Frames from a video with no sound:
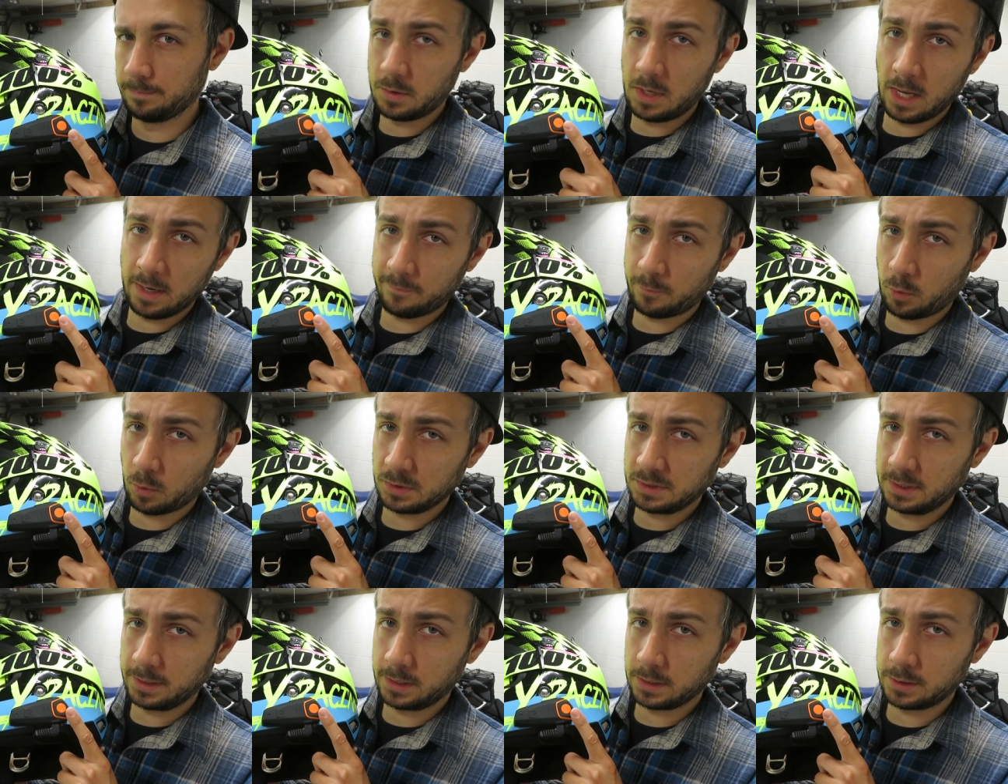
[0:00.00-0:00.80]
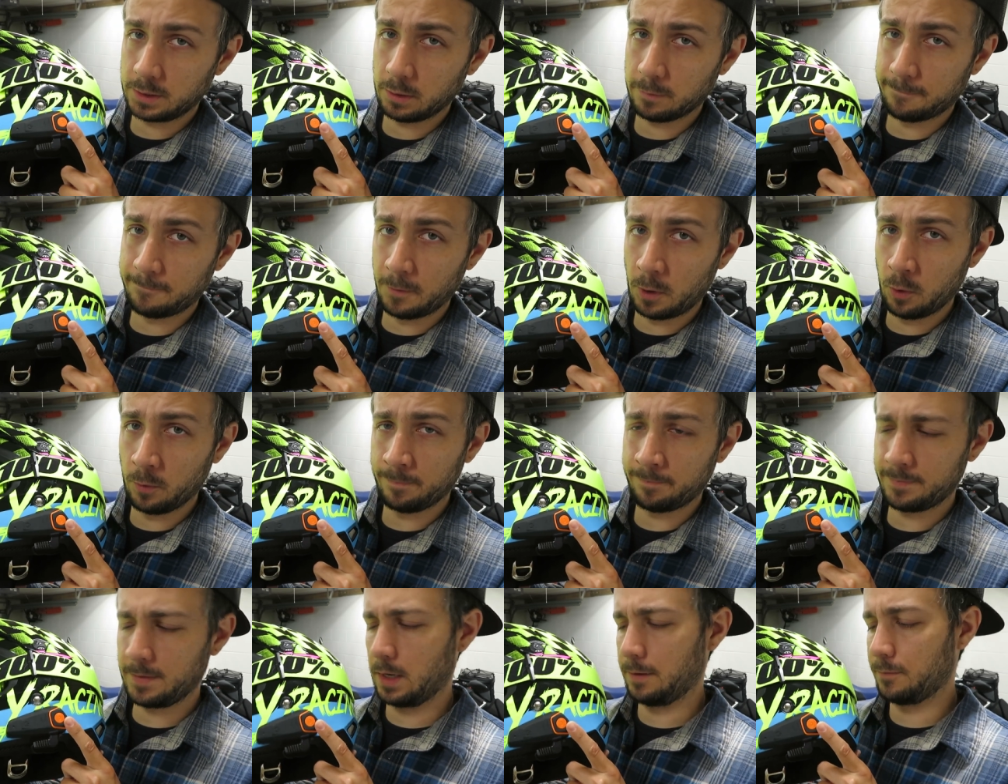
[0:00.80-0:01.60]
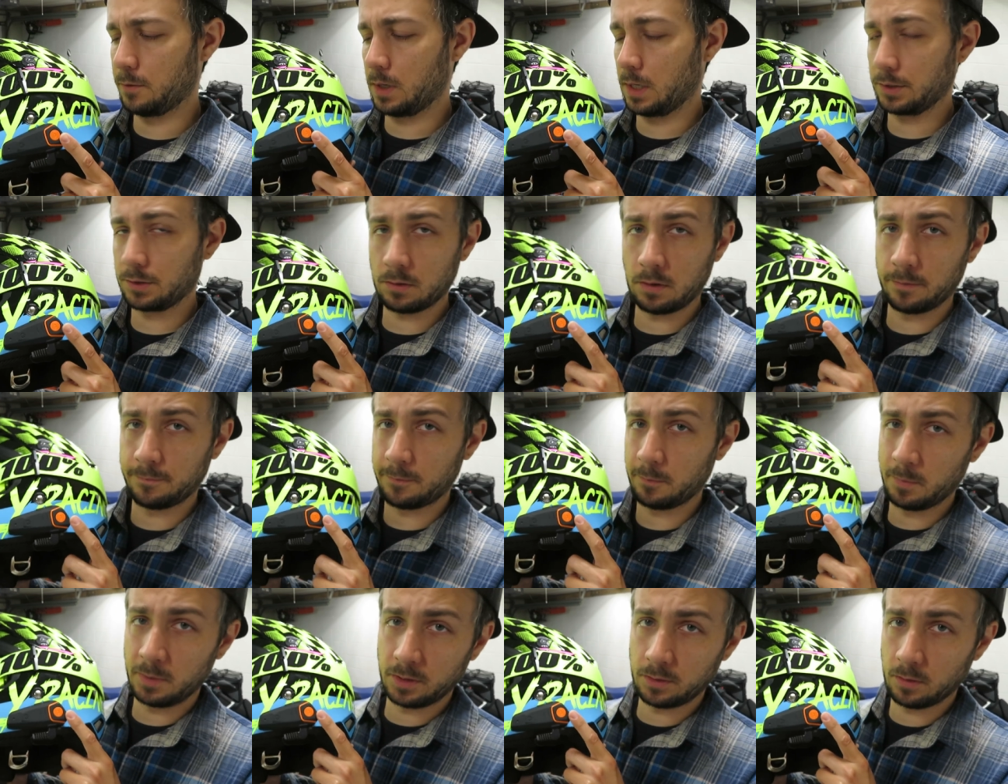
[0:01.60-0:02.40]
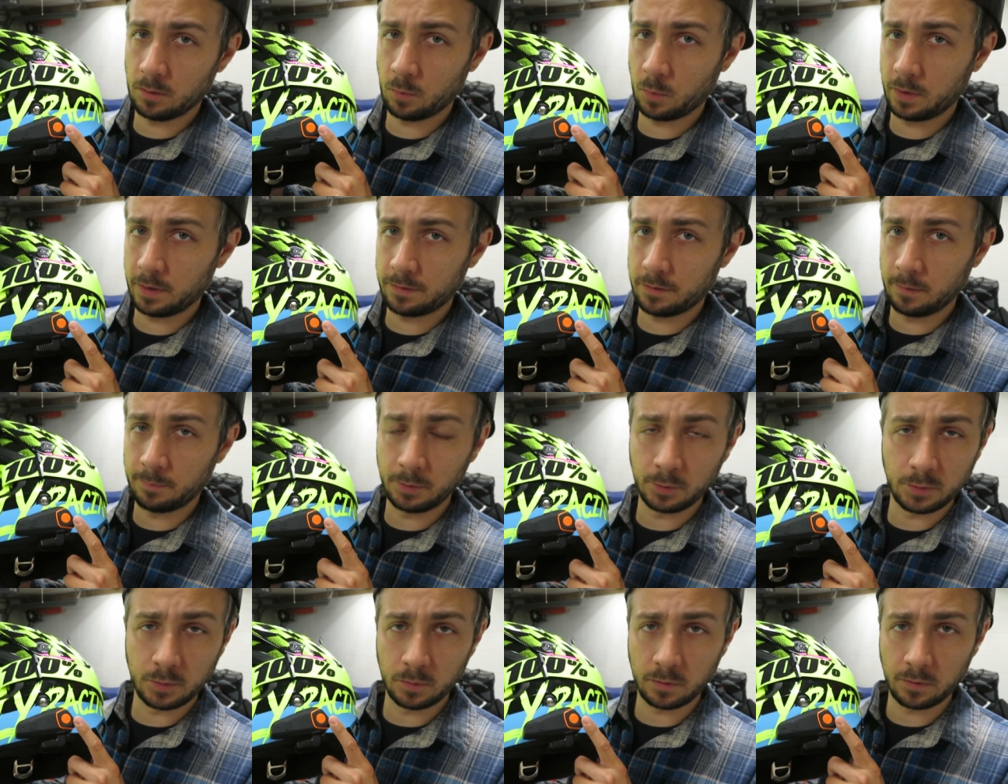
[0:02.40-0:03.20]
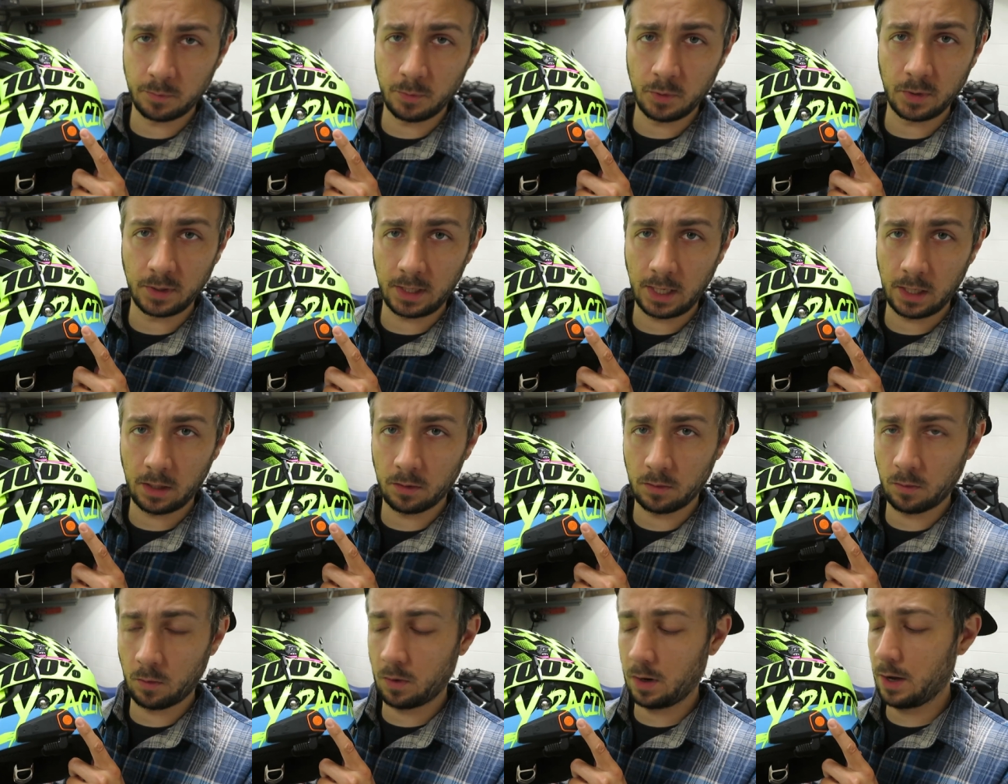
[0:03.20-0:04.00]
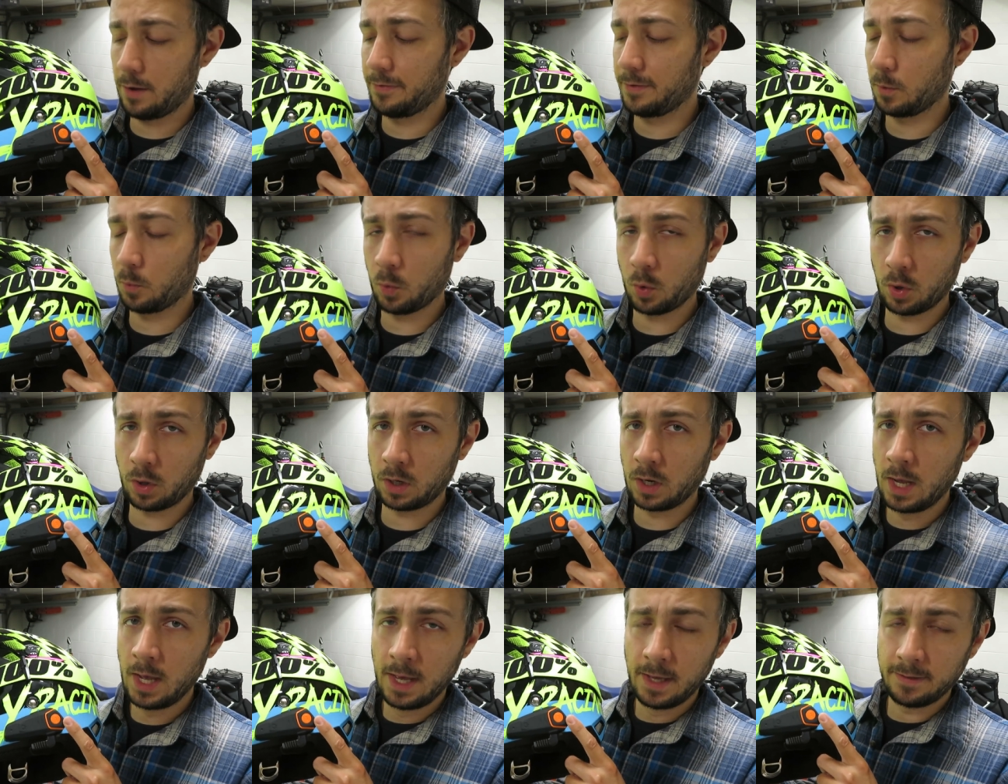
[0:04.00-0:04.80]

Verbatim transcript: You can, of course, link it to your phone, and if you guys are unfamiliar with a Bluetooth communicator or how they work,